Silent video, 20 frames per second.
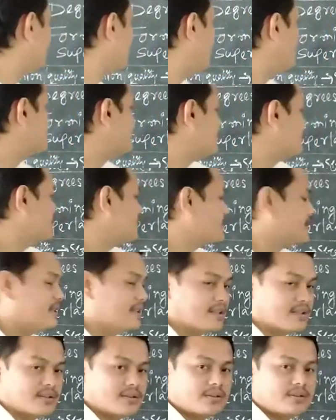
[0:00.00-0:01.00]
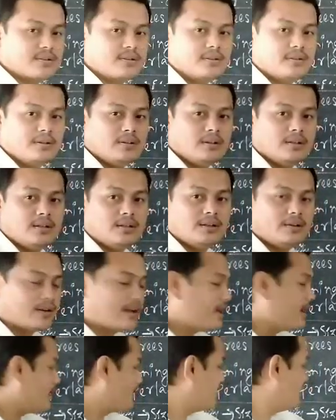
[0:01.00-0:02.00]
we will have to use this.
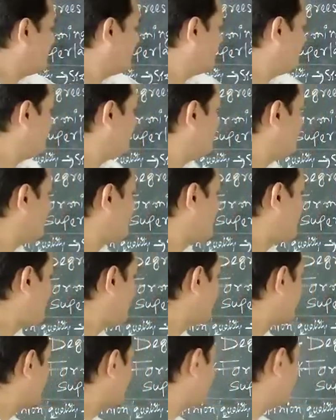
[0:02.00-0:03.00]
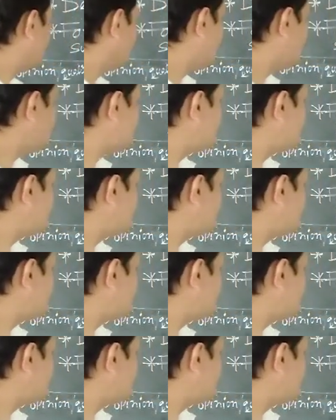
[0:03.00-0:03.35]
Okay? Got